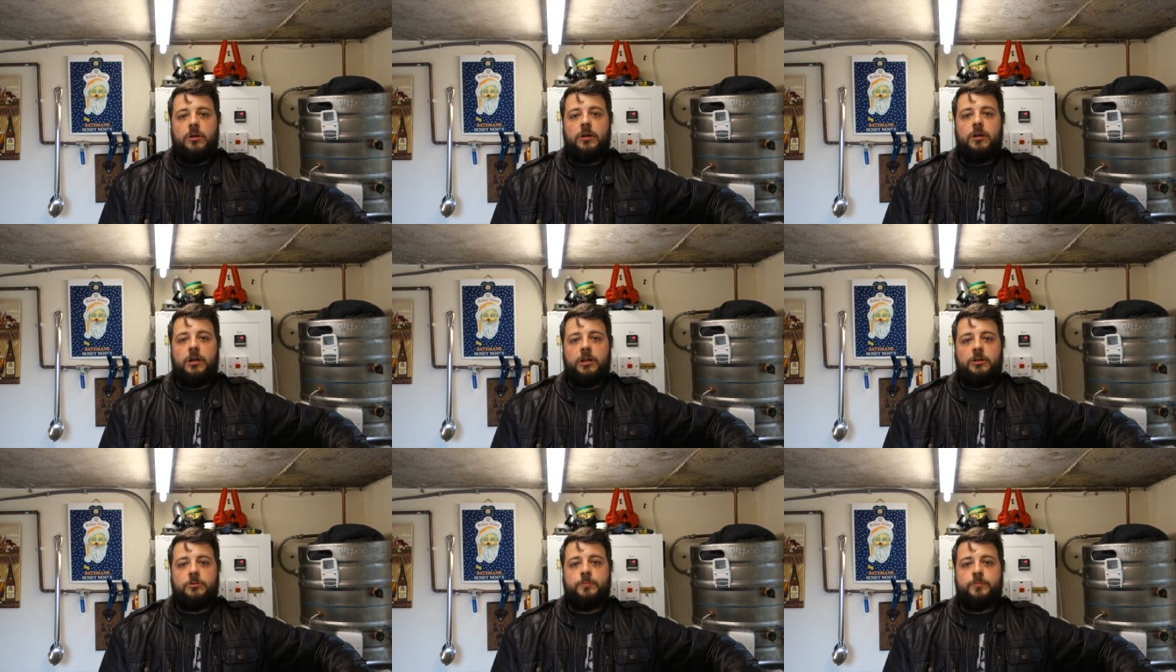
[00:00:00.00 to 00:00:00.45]

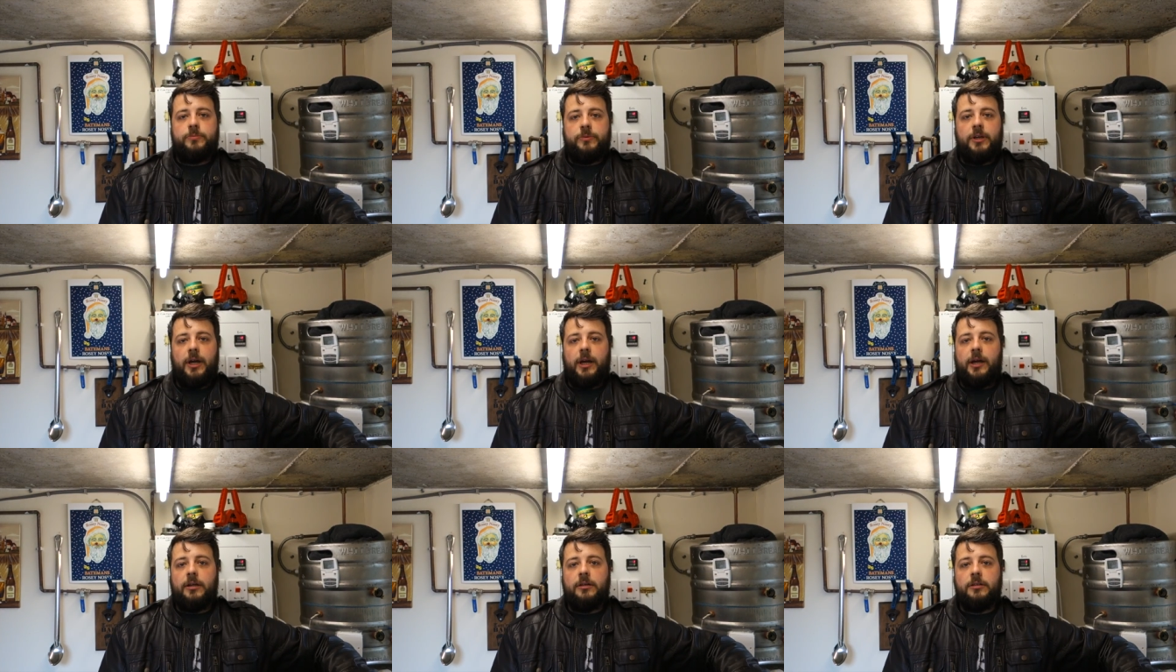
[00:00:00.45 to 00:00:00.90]
It's,
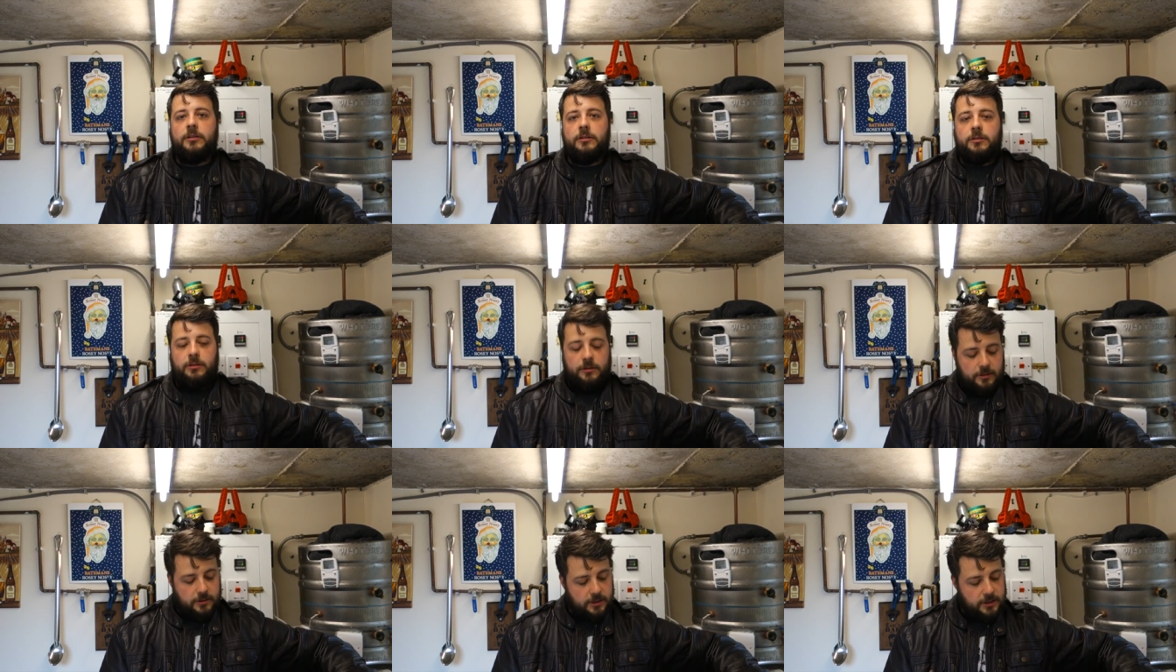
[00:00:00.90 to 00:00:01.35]
yeah,
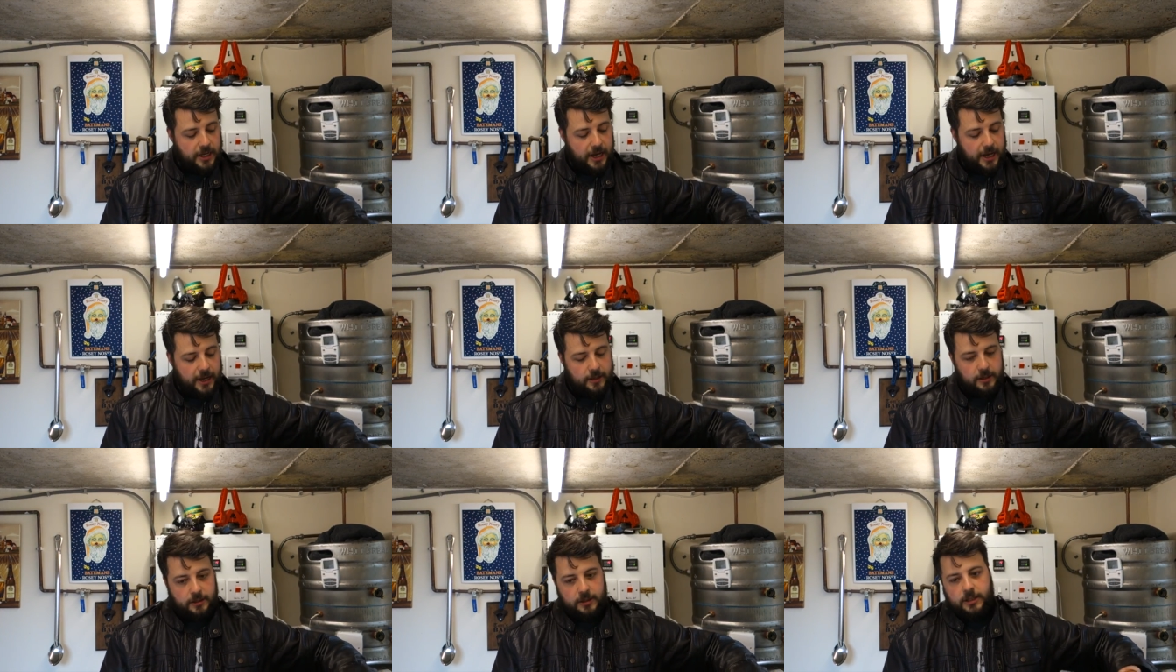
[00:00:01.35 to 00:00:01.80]

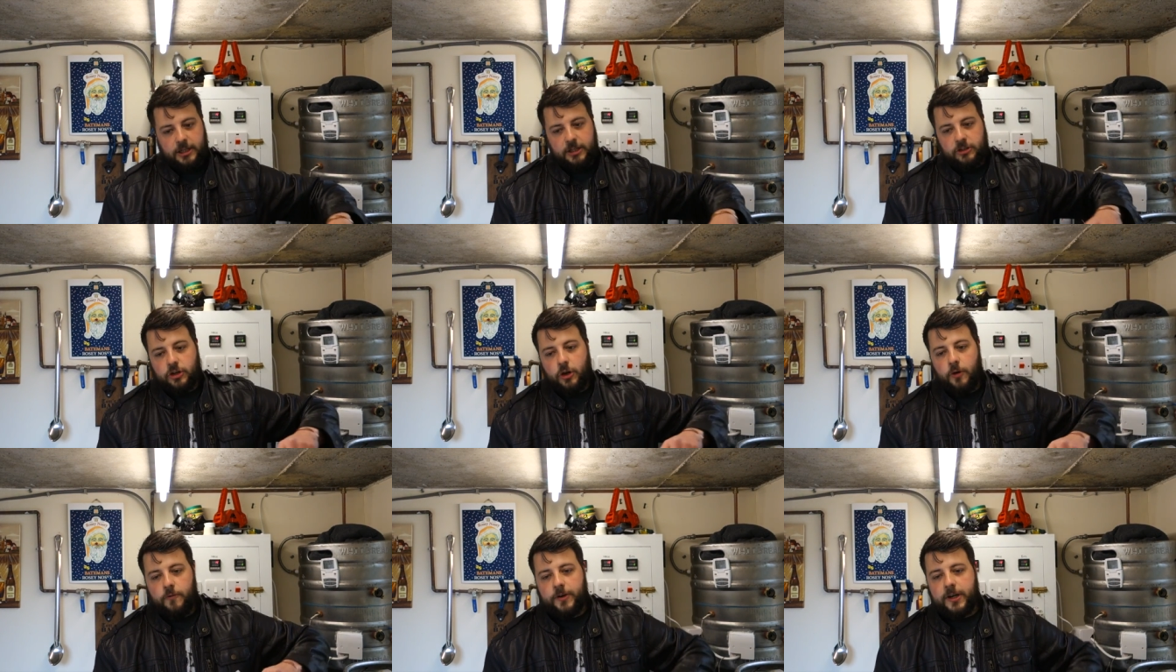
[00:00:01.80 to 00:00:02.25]
yeah,
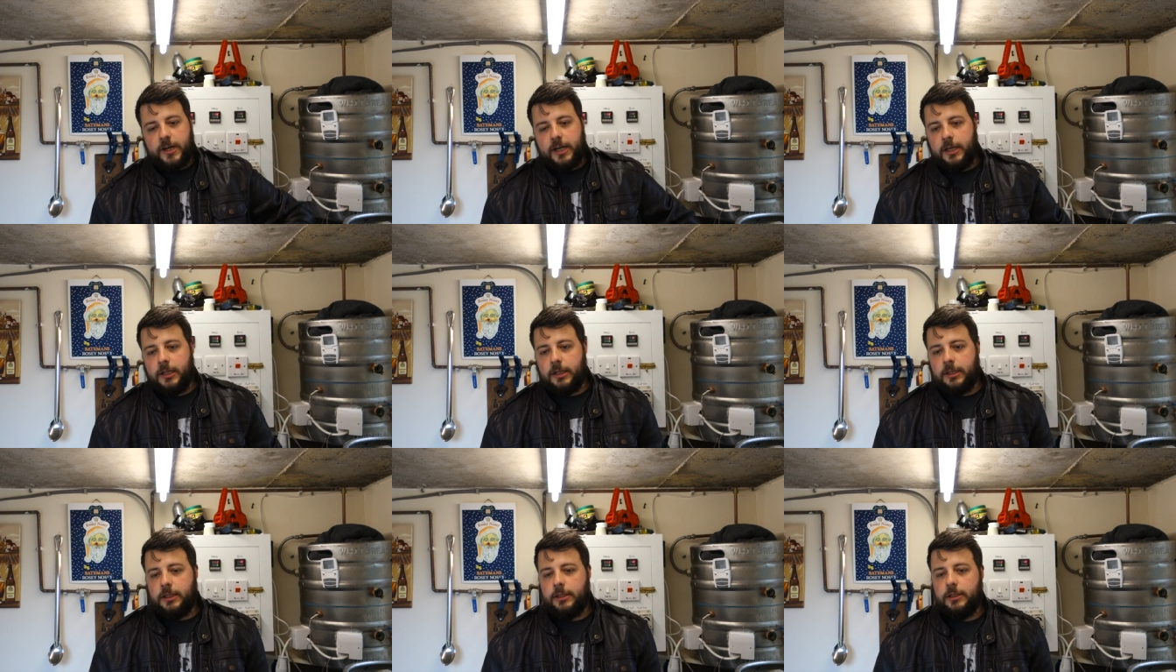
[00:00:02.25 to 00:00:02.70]
it's
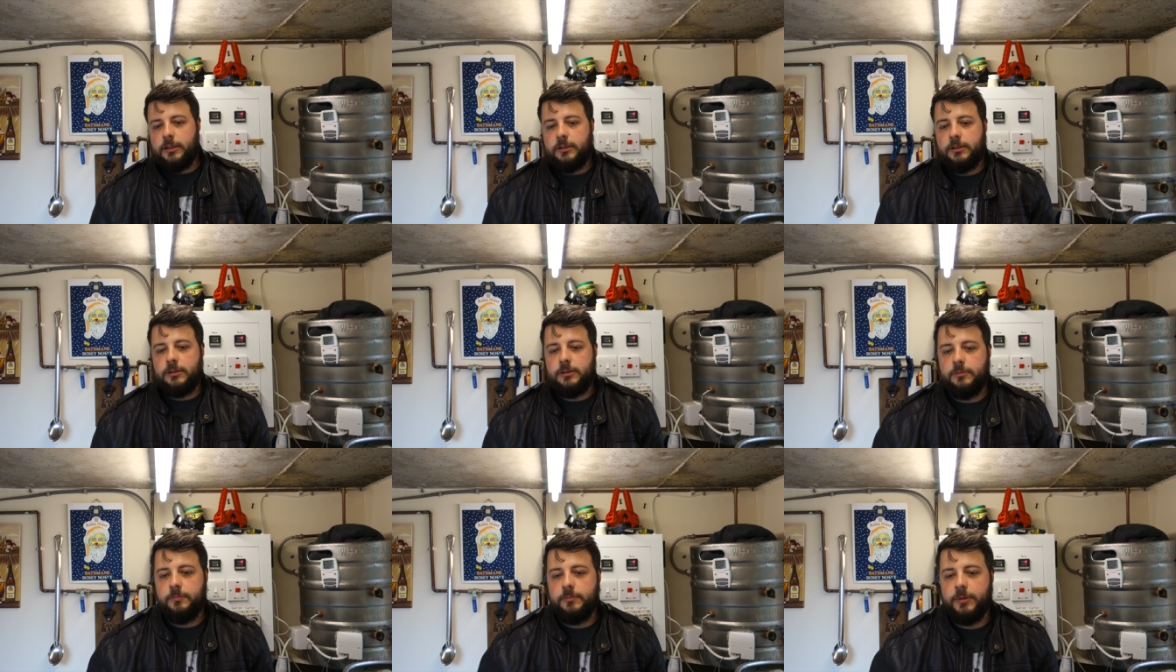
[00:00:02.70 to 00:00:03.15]
overkill,
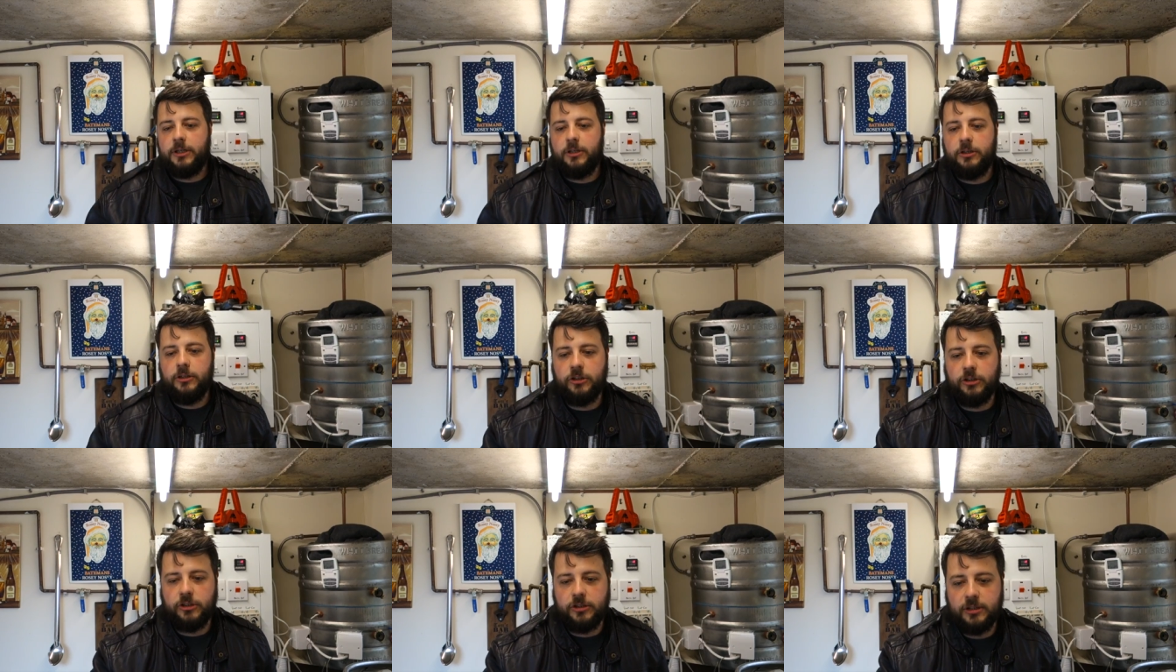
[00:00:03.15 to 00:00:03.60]

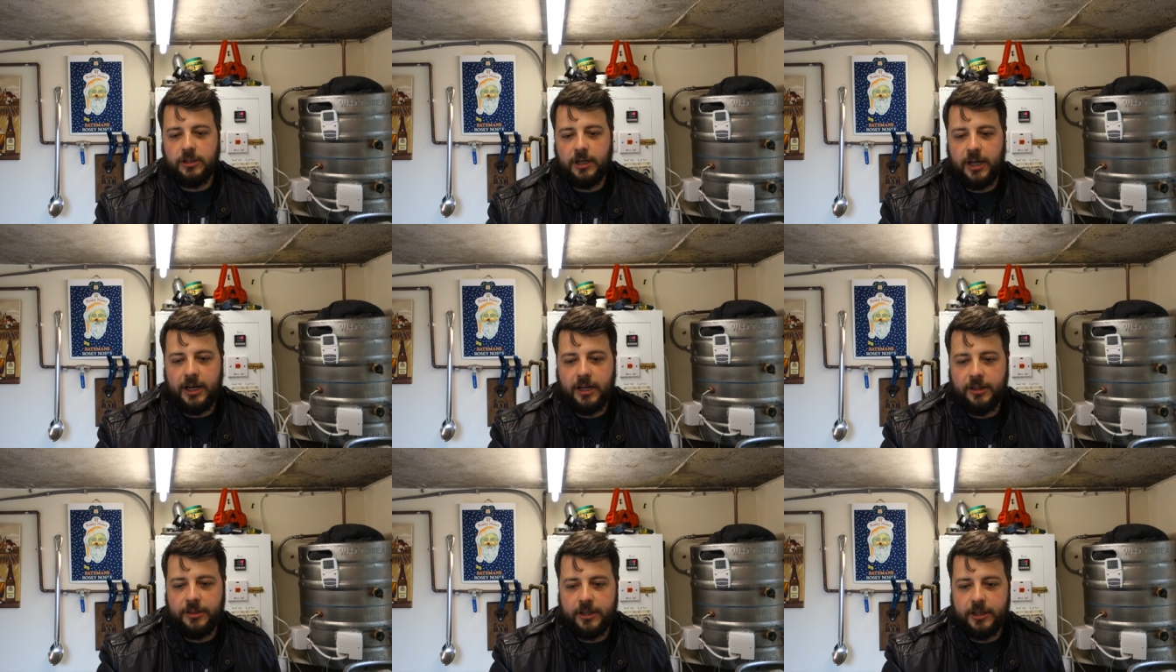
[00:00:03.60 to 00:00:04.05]
because
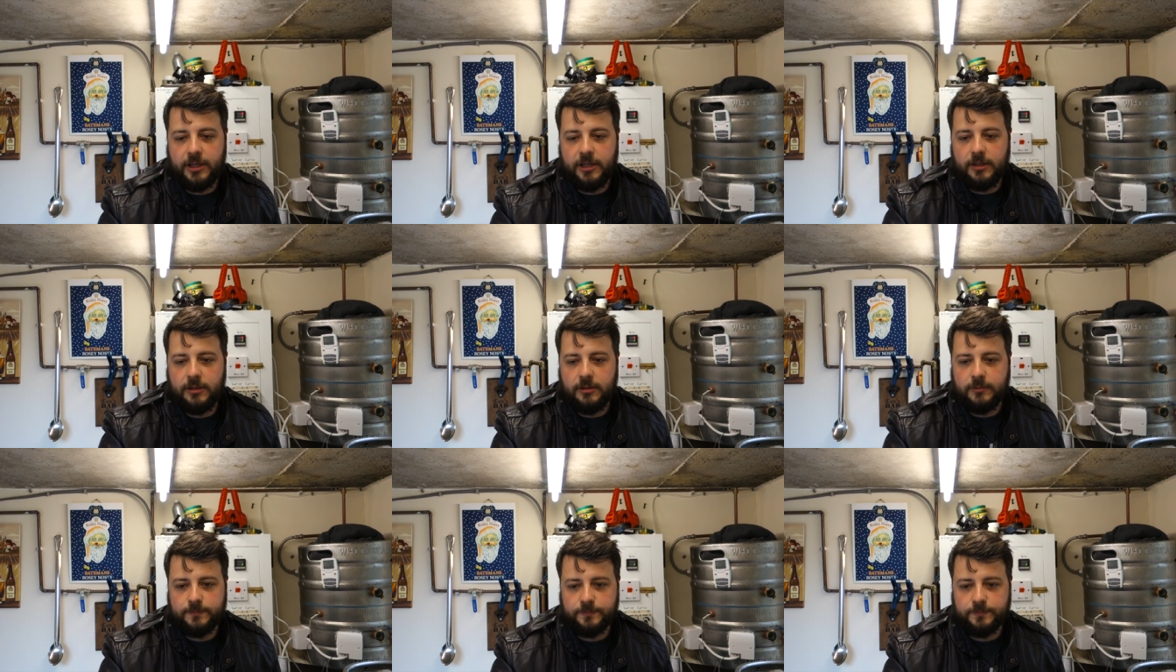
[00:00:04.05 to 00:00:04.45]
anything